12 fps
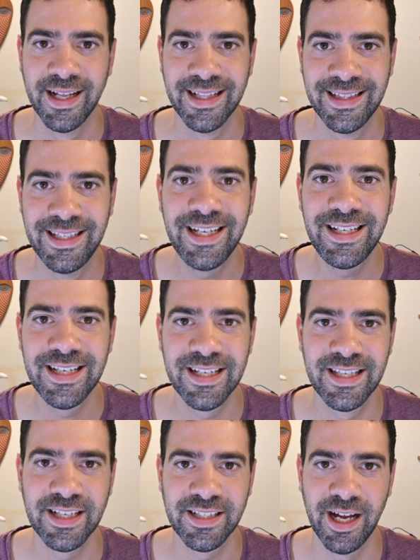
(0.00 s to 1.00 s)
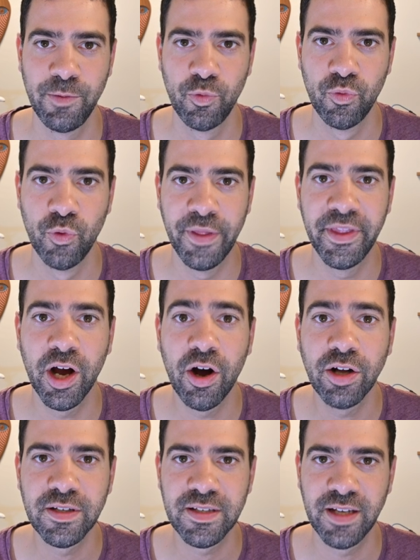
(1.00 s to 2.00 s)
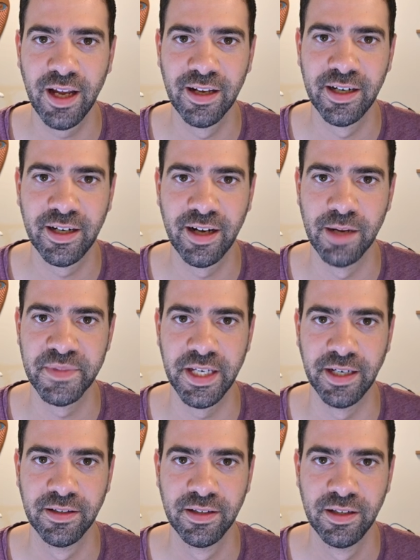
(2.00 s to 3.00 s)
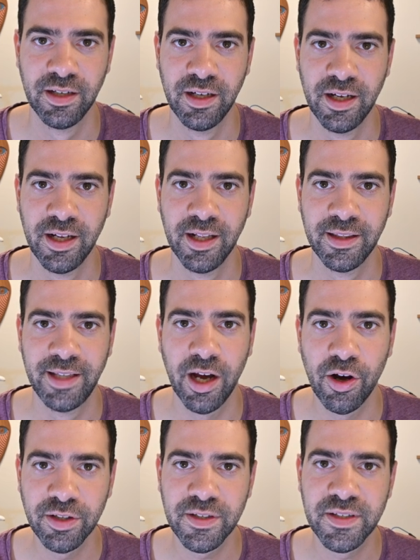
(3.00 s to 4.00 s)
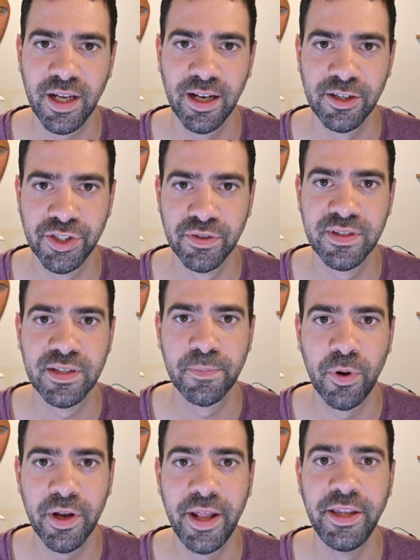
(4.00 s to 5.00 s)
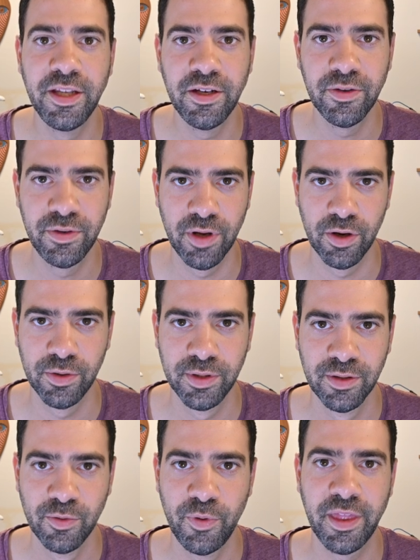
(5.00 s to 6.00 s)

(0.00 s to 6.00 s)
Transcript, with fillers: This is the time when the autoscaler comes in. The autoscaler should spawn a new node with